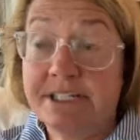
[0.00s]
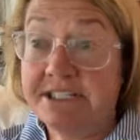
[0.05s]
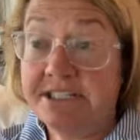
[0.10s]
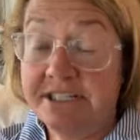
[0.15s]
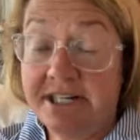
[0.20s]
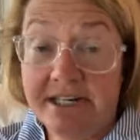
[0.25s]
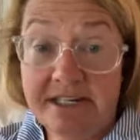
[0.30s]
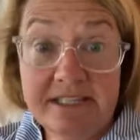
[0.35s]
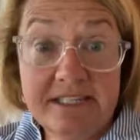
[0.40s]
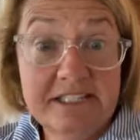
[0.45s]
because
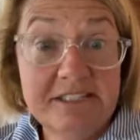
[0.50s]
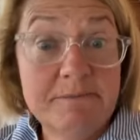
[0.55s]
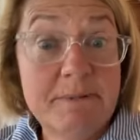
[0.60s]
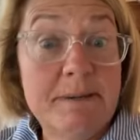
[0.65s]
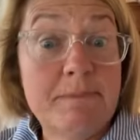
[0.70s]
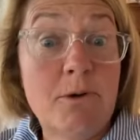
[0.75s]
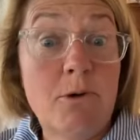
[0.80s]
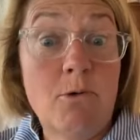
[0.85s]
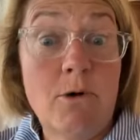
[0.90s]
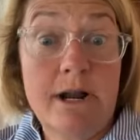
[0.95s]
none of these
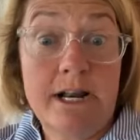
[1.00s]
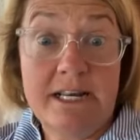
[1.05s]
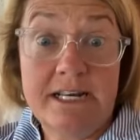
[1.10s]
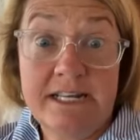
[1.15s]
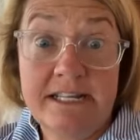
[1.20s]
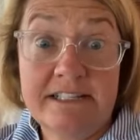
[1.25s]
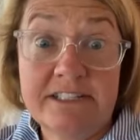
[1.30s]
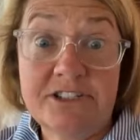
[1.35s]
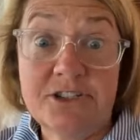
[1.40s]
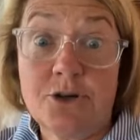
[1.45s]
people want
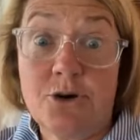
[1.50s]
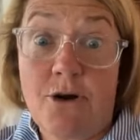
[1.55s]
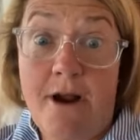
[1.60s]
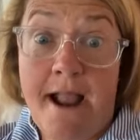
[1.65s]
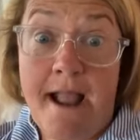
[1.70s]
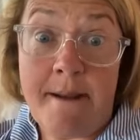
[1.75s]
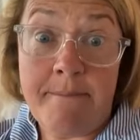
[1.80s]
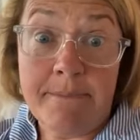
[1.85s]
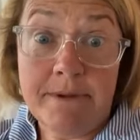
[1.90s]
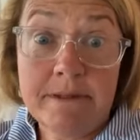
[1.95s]
any of this
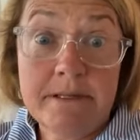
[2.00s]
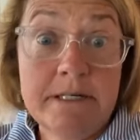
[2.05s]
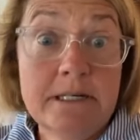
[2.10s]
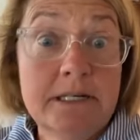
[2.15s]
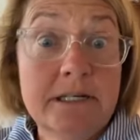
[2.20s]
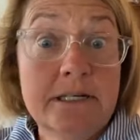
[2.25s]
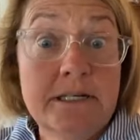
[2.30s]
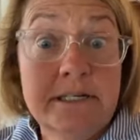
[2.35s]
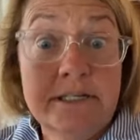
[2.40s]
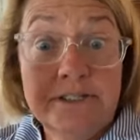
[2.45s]
crap.
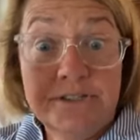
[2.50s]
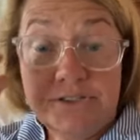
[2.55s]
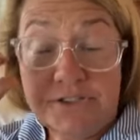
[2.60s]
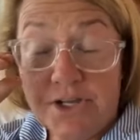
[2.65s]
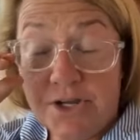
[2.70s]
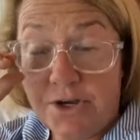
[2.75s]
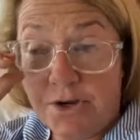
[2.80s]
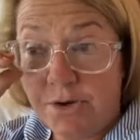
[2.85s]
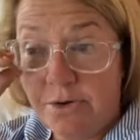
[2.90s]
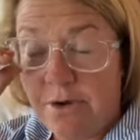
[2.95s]

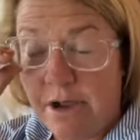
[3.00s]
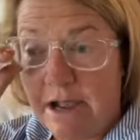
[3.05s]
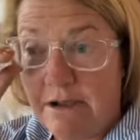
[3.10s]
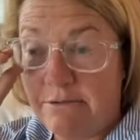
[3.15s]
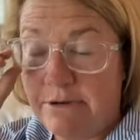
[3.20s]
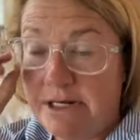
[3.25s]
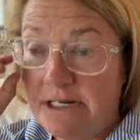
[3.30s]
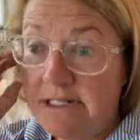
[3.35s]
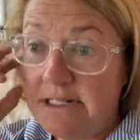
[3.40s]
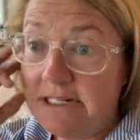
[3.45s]
So I
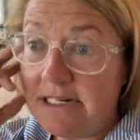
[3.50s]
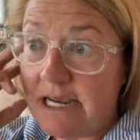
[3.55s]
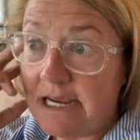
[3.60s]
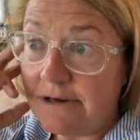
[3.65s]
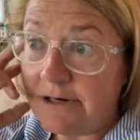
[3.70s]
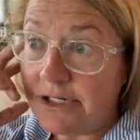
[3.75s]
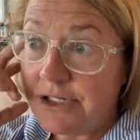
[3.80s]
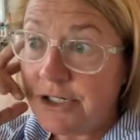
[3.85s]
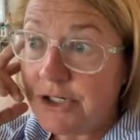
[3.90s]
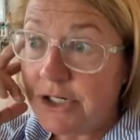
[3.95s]
went to the
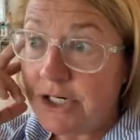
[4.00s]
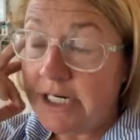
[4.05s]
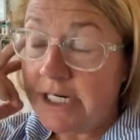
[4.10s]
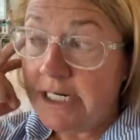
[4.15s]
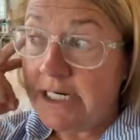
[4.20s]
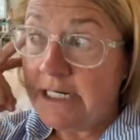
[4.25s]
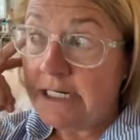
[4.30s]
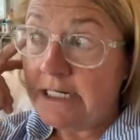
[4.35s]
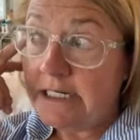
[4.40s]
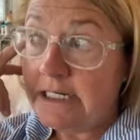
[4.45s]
Dollar
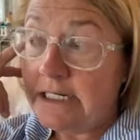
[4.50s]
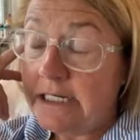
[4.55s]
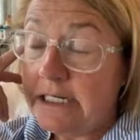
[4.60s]
Tree.